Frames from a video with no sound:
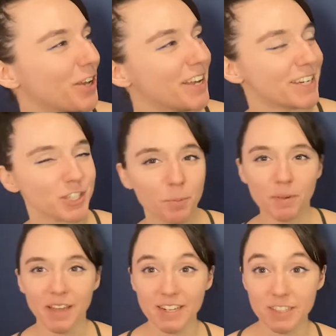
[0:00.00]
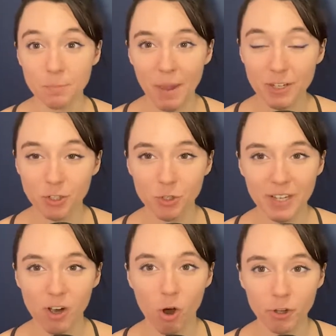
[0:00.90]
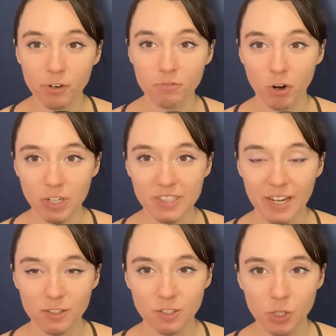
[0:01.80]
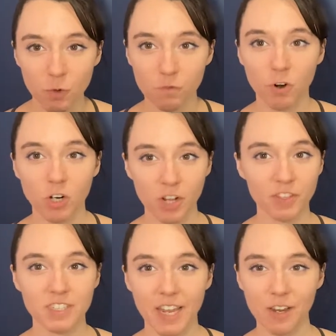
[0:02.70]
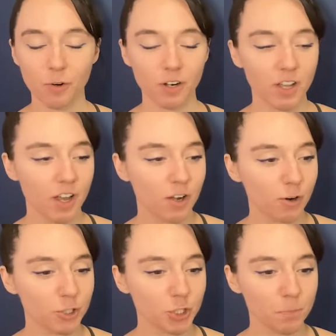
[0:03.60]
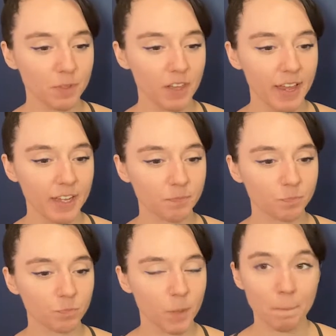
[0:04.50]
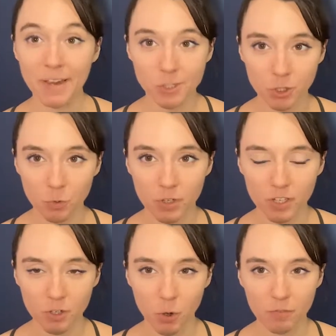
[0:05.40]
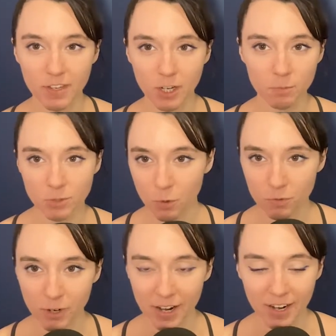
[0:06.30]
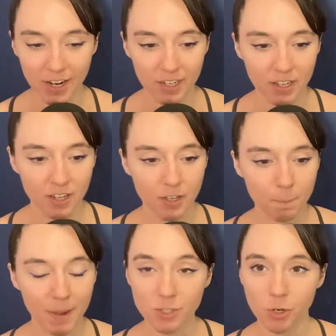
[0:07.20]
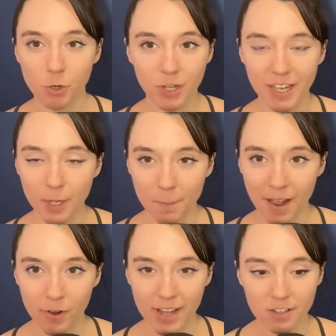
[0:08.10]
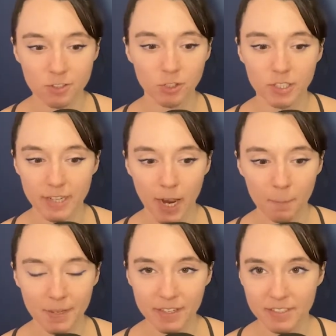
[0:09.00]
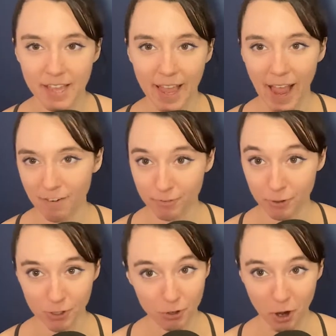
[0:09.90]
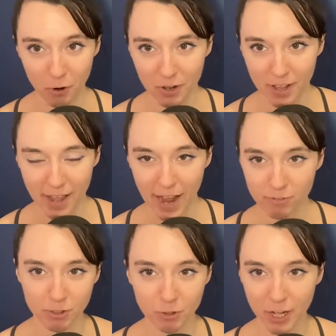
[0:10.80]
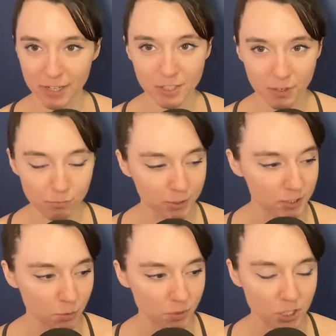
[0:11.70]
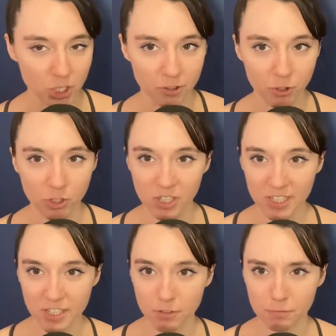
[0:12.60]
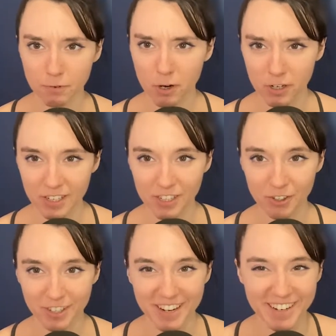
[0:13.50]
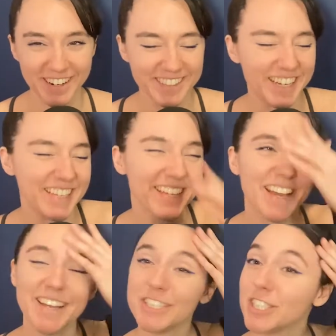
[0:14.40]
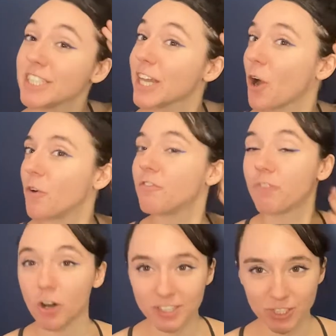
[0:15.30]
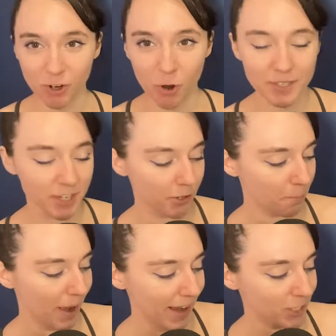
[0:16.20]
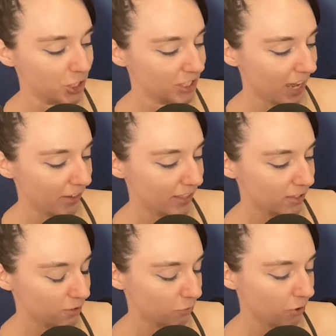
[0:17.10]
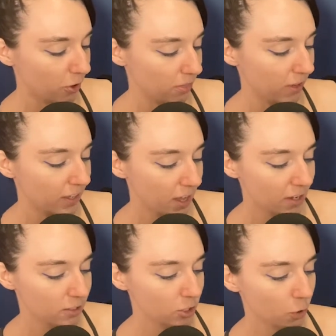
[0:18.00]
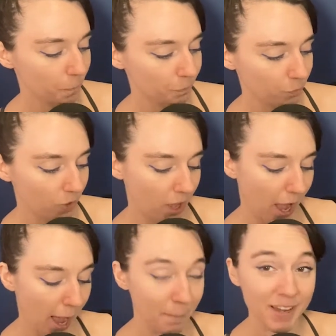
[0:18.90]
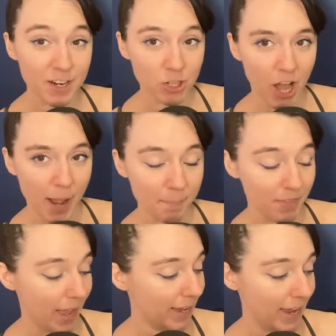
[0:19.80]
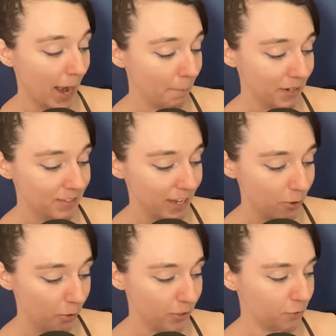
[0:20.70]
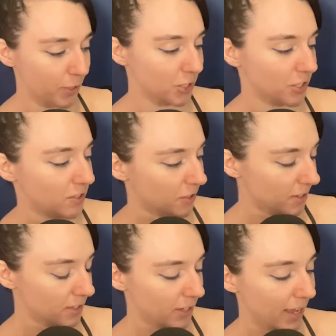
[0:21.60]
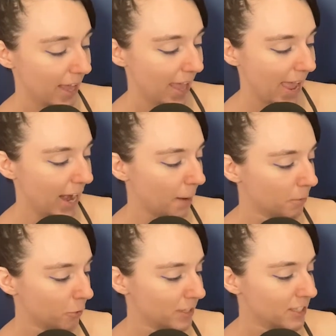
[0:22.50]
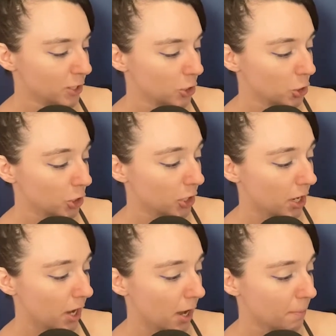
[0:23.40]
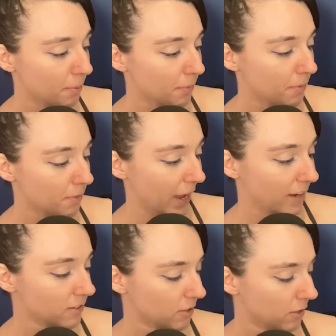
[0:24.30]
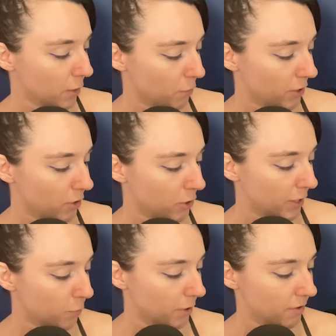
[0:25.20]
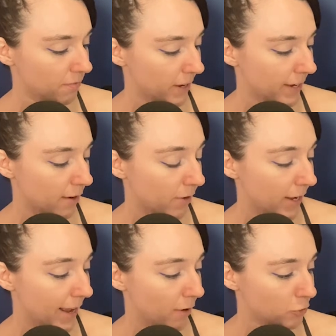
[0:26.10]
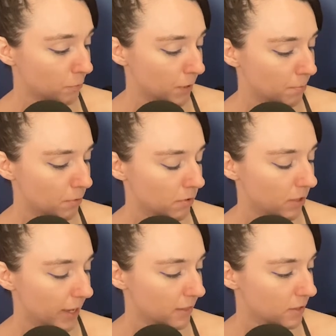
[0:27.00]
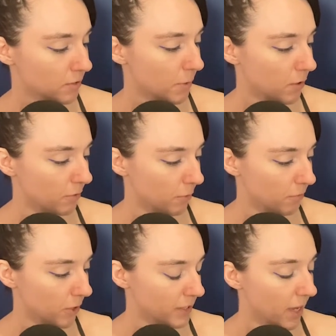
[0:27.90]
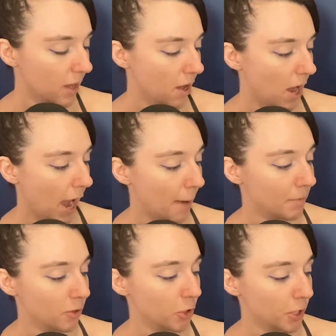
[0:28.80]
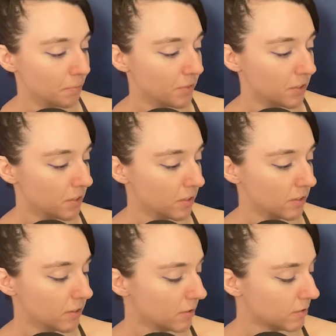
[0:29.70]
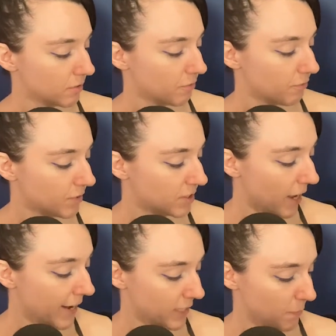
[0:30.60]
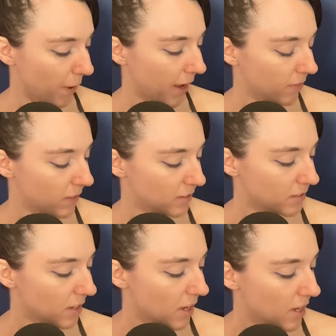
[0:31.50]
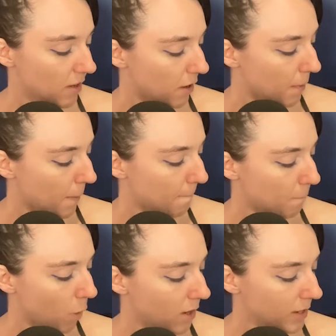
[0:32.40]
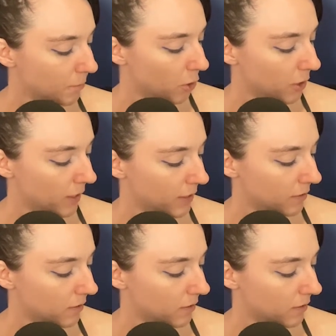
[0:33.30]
she'll be like, make sure you get all your farts out so you don't fart on the date. Or she'll be like, make sure, you know, if he comes over at night, make sure you kick them out at a certain time because after, you know, after you guys get frisky with each other, you're going to need to fart. And she's like, farts are always on her mind. She's got like this fart thing. So I'm going to take all these questions seriously and I'm going to look up the answer and we're going to find out right now. Do people like the smell of their own farts? I'm going to look up the science behind this. While I'm looking,